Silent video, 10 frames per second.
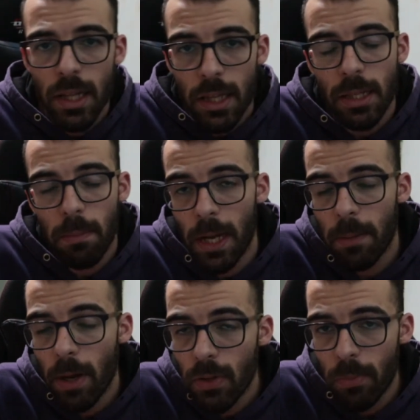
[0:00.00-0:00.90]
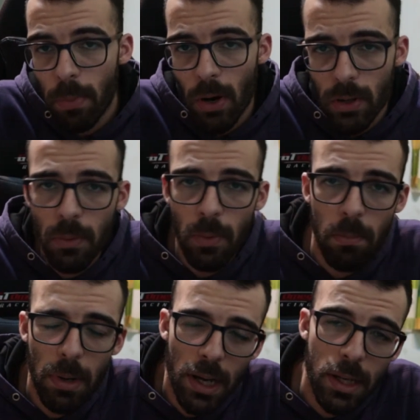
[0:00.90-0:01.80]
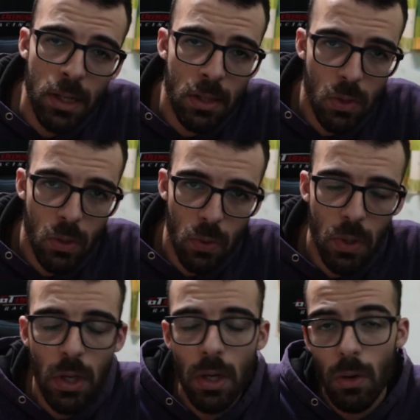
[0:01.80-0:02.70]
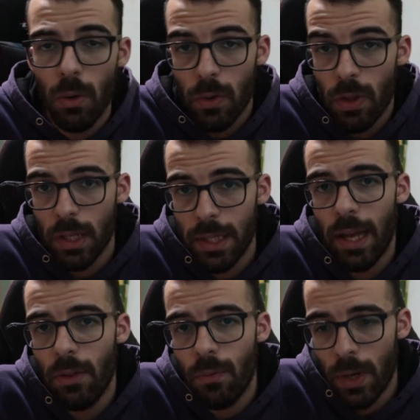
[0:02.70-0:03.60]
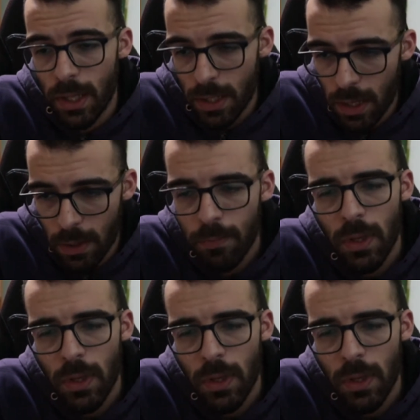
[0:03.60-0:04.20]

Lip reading: that the Black Panther Party were planning to do, or things they had already done.